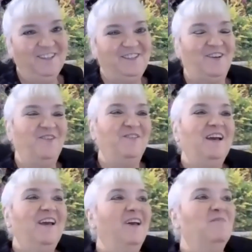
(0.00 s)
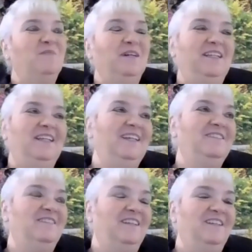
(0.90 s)
So, but it
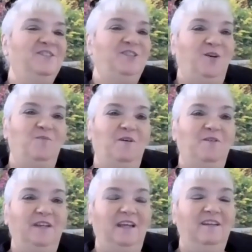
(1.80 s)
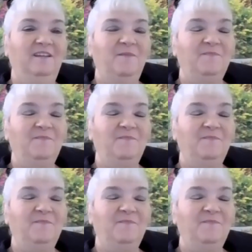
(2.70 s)
is it is showboating.